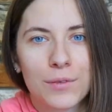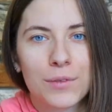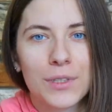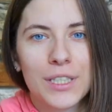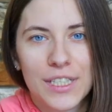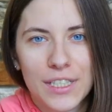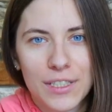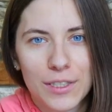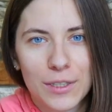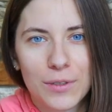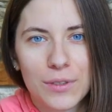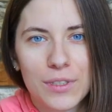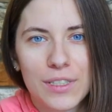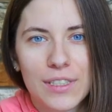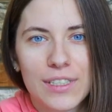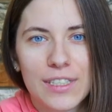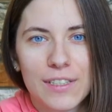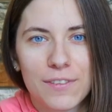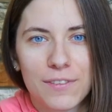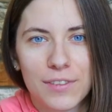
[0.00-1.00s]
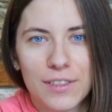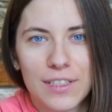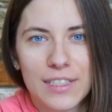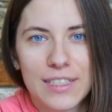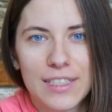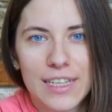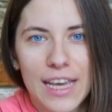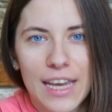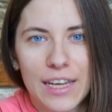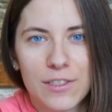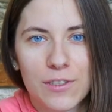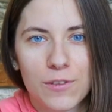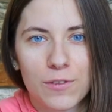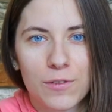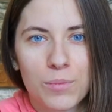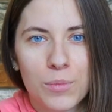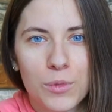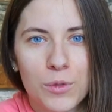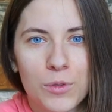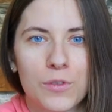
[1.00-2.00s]
Read it using different states
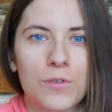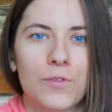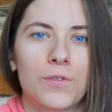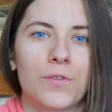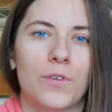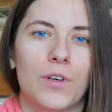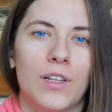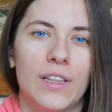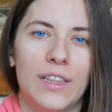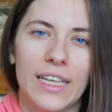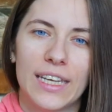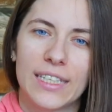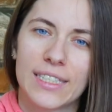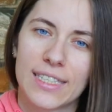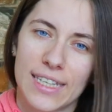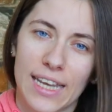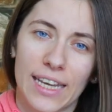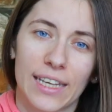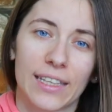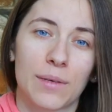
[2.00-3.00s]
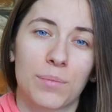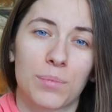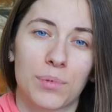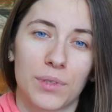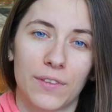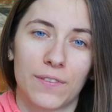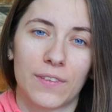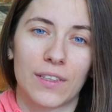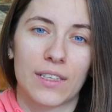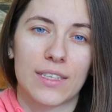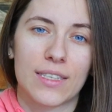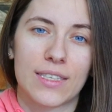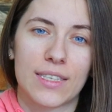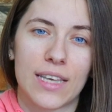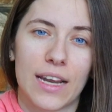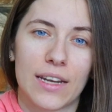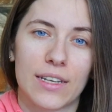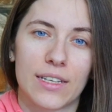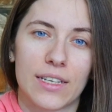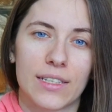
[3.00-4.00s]
of mood. Let's take the previous
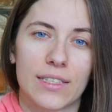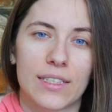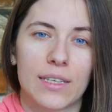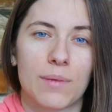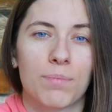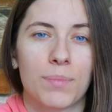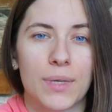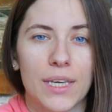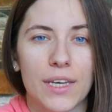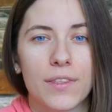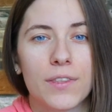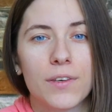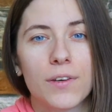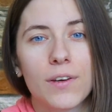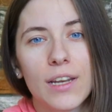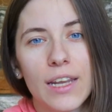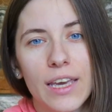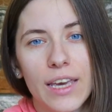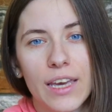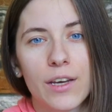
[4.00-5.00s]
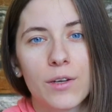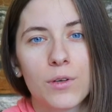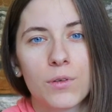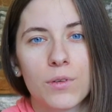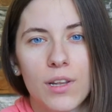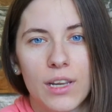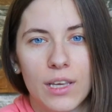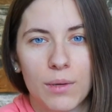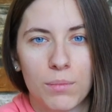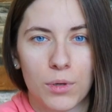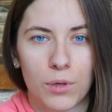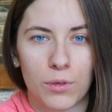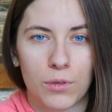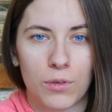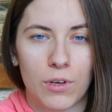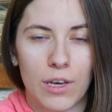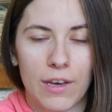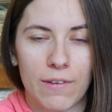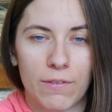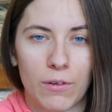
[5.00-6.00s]
sentence. Empiezo a leer un libro
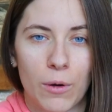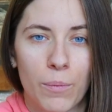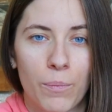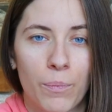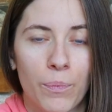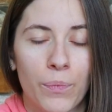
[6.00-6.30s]
nuevo.